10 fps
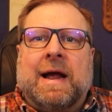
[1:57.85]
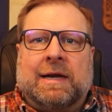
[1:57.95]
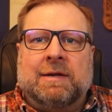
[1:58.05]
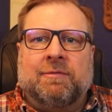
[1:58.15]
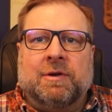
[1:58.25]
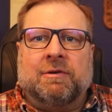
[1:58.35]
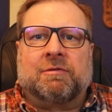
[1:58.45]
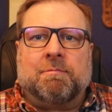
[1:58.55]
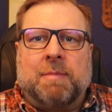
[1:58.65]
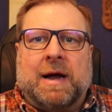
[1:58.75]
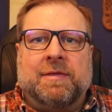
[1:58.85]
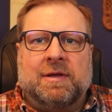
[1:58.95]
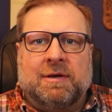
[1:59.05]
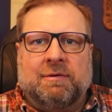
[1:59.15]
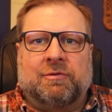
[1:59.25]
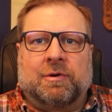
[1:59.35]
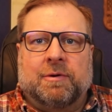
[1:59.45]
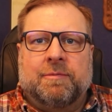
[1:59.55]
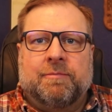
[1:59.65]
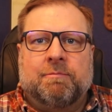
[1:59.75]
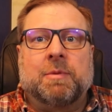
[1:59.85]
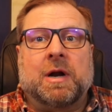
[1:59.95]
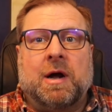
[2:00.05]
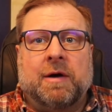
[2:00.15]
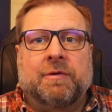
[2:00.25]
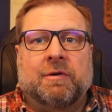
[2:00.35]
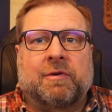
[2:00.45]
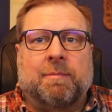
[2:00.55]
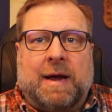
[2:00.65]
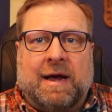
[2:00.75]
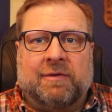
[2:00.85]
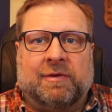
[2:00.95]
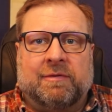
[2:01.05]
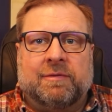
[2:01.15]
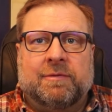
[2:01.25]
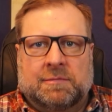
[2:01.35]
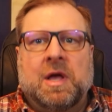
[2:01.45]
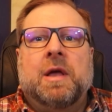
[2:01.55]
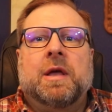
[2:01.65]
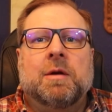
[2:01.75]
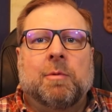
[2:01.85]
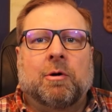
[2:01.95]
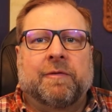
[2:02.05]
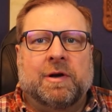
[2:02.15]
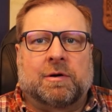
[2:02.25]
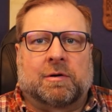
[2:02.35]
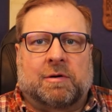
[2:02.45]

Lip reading: active use by the user, but others are passive. In a motor vehicle